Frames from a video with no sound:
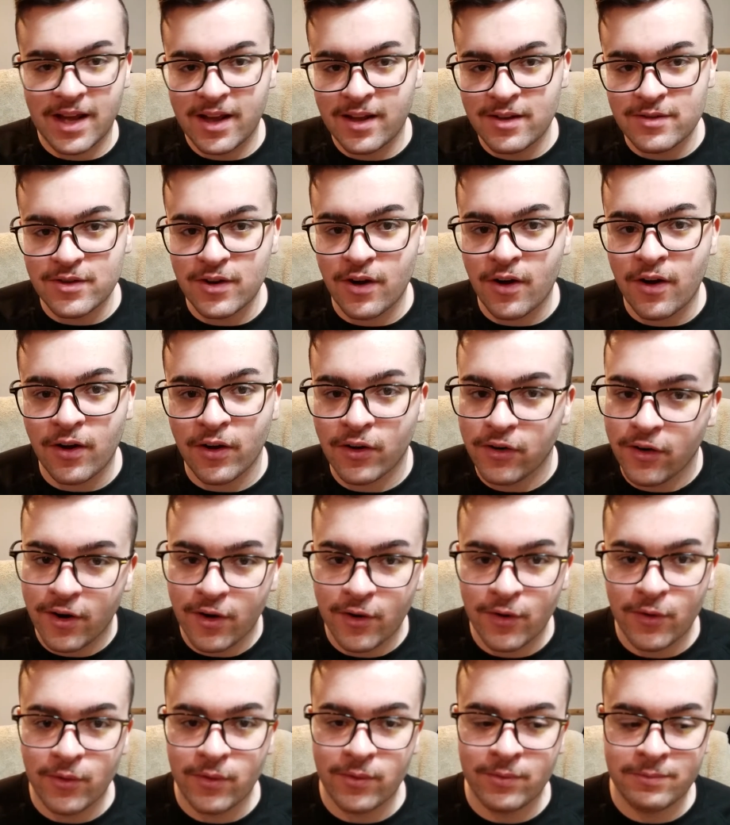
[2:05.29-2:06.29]
As you all
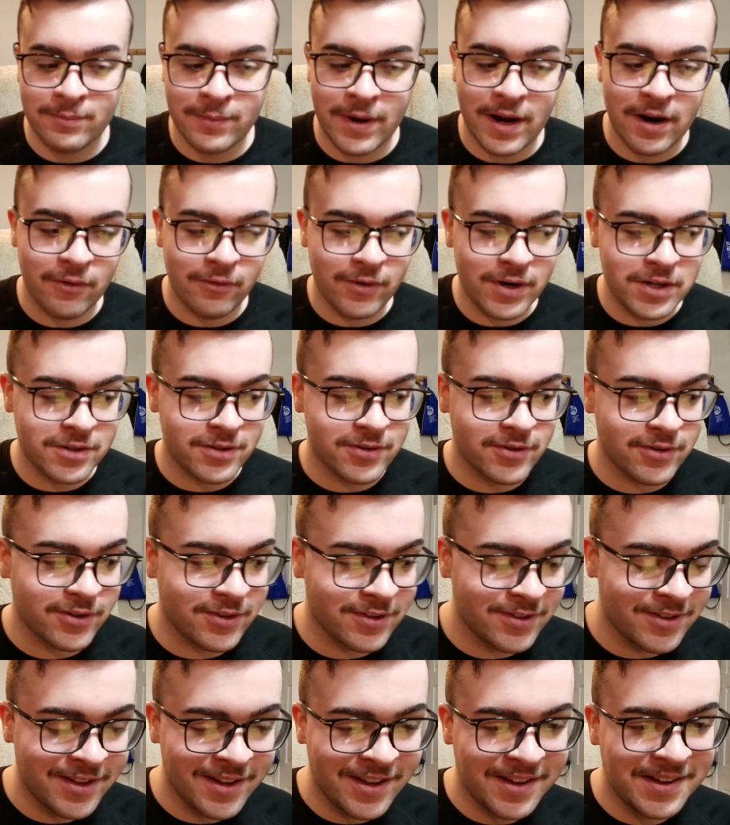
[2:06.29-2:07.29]
know, my
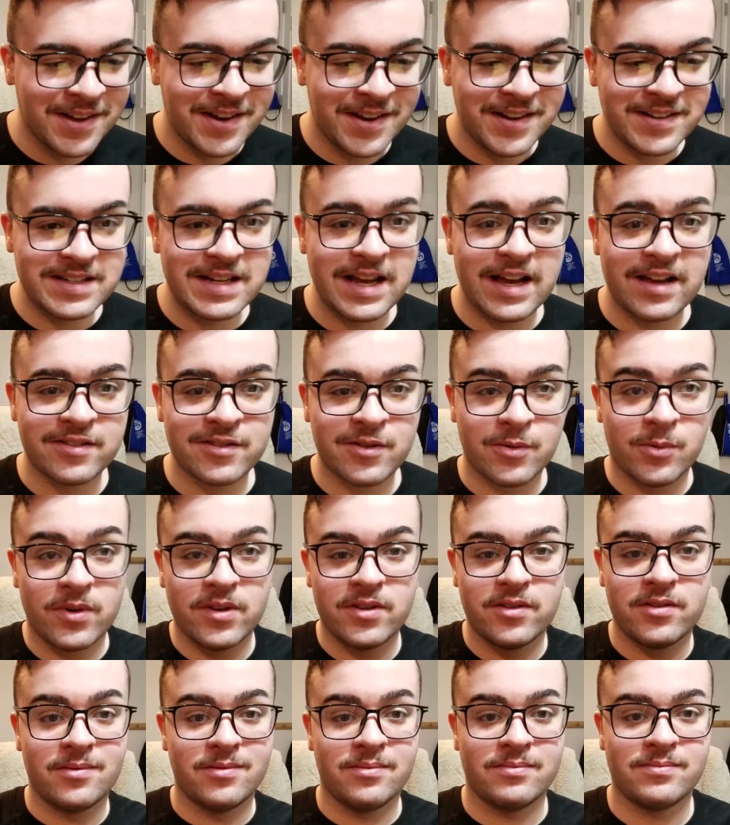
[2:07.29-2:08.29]
original desk
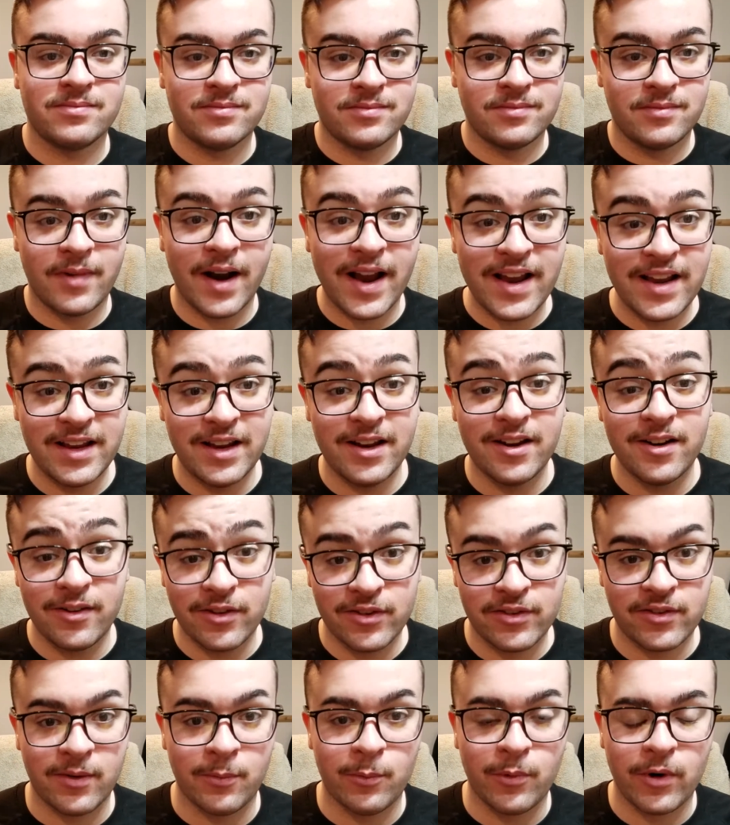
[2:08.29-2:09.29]
was right
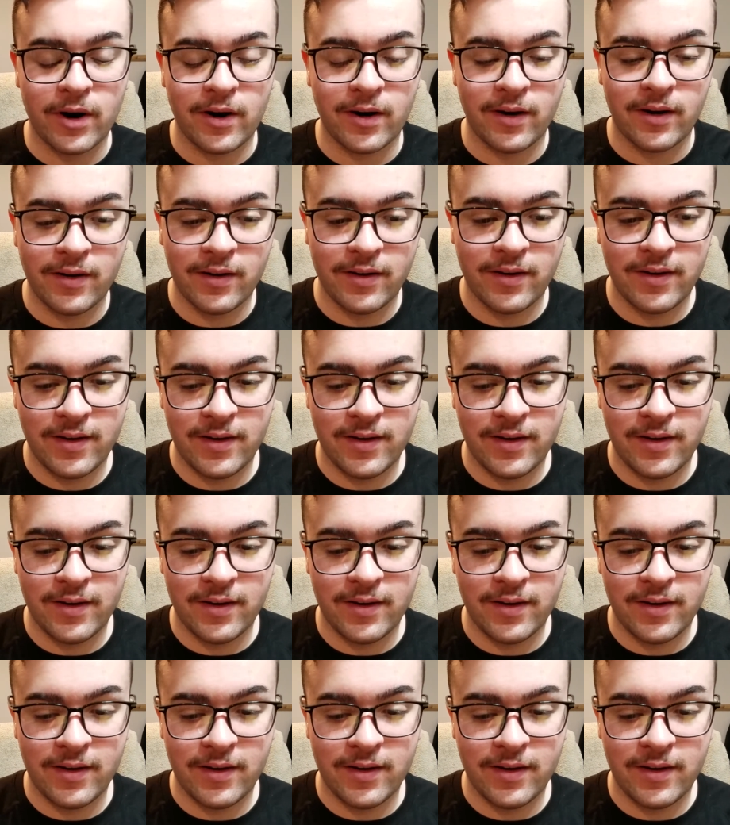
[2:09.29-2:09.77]
here somewhere,